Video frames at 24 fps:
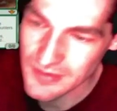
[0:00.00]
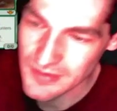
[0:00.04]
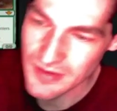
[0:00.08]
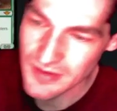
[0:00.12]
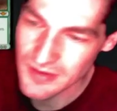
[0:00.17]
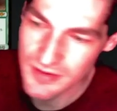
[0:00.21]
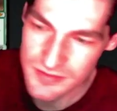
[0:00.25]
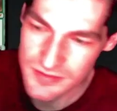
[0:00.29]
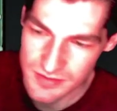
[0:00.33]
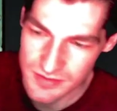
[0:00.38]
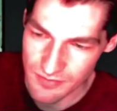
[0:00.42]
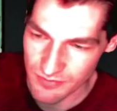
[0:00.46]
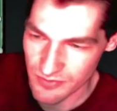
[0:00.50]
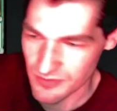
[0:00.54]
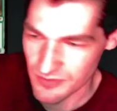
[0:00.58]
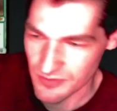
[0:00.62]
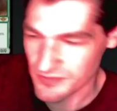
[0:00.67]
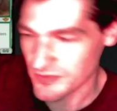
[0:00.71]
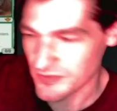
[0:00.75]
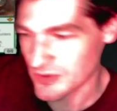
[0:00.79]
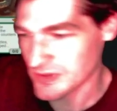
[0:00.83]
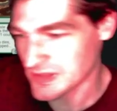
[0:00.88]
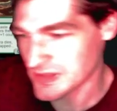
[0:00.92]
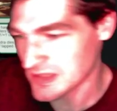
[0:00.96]
7 through
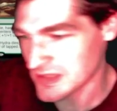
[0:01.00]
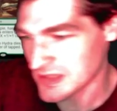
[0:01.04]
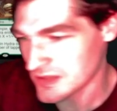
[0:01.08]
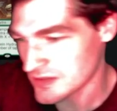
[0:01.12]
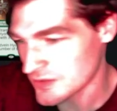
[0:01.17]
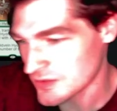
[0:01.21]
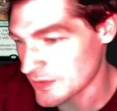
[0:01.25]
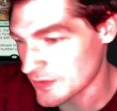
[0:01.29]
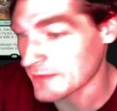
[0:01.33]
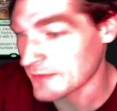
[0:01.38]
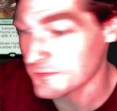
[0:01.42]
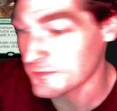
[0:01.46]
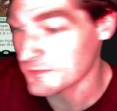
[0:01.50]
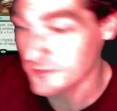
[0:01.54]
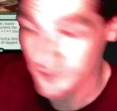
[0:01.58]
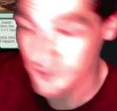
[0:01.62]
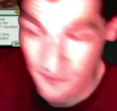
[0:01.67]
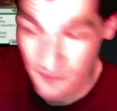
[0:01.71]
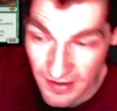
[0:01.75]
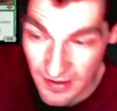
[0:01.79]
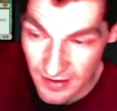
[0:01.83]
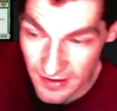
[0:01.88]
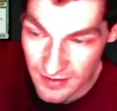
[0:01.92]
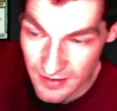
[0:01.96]
14, you add
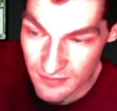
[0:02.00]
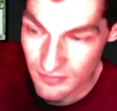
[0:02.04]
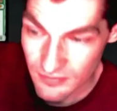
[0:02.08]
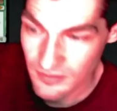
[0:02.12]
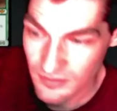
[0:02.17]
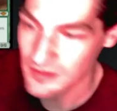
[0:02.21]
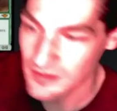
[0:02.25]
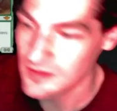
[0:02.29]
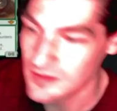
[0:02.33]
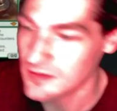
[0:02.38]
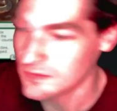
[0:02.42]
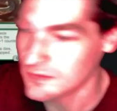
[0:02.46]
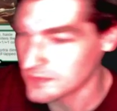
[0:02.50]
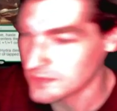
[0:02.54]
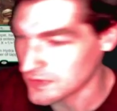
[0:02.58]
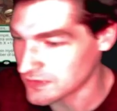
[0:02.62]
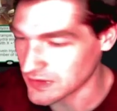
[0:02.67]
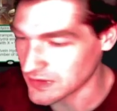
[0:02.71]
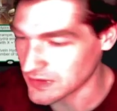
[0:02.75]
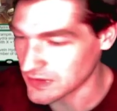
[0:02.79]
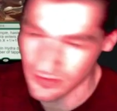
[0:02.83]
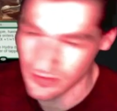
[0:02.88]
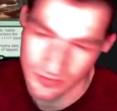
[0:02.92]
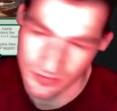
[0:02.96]
5. 15
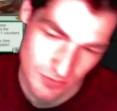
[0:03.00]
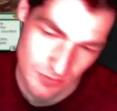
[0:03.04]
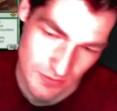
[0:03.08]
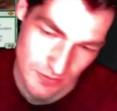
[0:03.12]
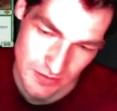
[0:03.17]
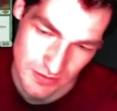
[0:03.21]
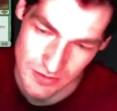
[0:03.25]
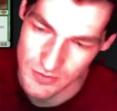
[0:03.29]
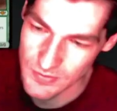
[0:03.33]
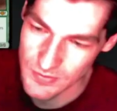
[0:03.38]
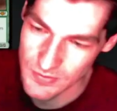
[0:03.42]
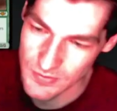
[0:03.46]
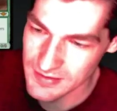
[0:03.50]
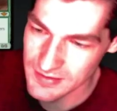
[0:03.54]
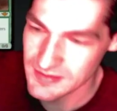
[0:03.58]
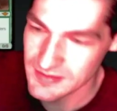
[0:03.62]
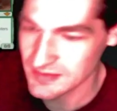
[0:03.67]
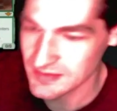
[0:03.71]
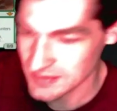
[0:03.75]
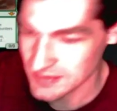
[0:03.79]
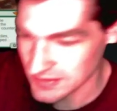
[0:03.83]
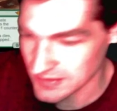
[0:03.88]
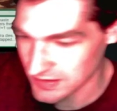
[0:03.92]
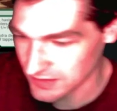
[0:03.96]
through 20, you add
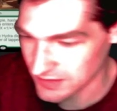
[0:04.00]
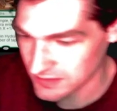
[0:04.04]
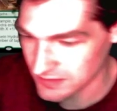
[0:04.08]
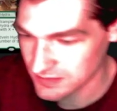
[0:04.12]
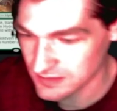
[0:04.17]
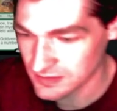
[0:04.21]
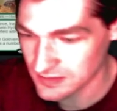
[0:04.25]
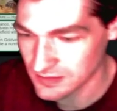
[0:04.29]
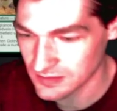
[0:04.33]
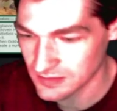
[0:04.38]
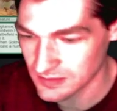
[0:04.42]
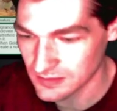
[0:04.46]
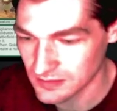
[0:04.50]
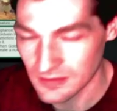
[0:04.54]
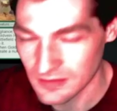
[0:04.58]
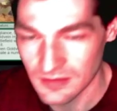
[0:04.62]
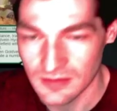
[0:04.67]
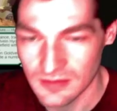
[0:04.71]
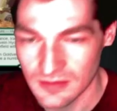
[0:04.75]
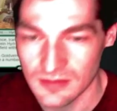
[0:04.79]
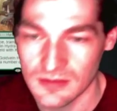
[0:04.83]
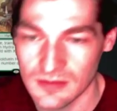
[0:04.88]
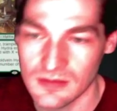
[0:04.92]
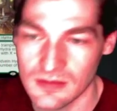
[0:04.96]
6.
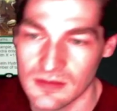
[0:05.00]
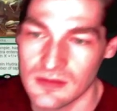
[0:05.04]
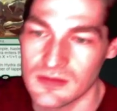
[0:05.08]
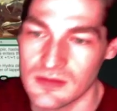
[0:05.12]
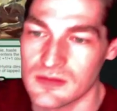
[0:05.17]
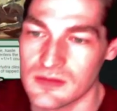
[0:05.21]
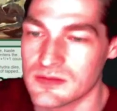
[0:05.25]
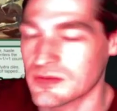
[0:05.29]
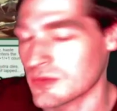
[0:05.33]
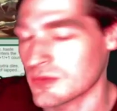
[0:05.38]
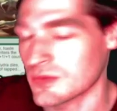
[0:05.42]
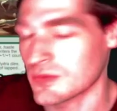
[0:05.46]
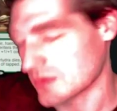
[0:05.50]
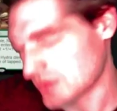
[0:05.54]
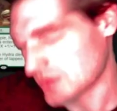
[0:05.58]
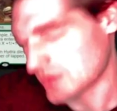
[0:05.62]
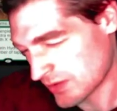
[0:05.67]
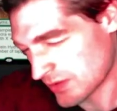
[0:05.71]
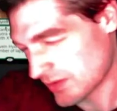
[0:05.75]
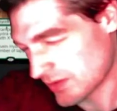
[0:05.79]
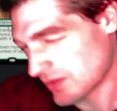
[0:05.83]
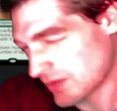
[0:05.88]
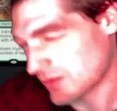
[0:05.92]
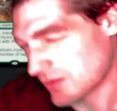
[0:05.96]
So on turn
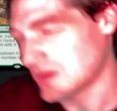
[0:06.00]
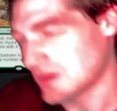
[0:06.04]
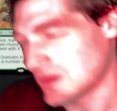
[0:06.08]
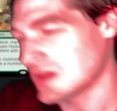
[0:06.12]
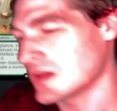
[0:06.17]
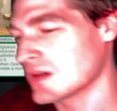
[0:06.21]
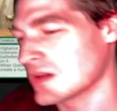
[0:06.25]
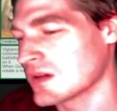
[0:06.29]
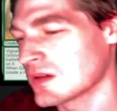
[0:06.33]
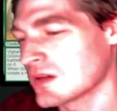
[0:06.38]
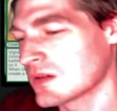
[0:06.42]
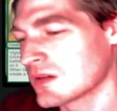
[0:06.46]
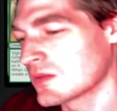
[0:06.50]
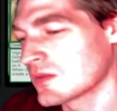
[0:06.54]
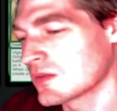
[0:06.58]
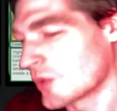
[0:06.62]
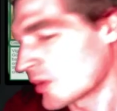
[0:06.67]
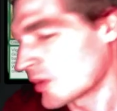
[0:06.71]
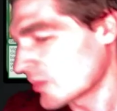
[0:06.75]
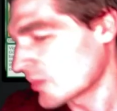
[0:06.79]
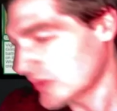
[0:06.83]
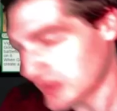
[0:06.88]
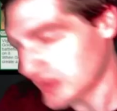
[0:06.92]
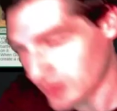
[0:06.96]
3,
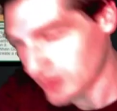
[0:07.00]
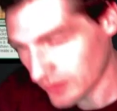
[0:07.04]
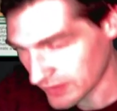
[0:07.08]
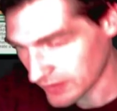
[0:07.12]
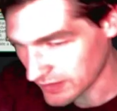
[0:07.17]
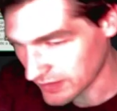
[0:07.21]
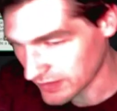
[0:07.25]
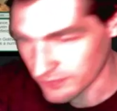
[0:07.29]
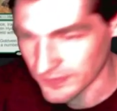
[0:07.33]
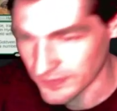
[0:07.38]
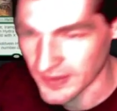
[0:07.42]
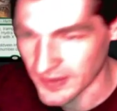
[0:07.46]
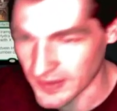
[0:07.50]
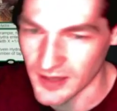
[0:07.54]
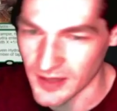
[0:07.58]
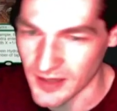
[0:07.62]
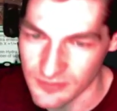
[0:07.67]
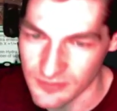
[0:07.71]
normally going to get 5,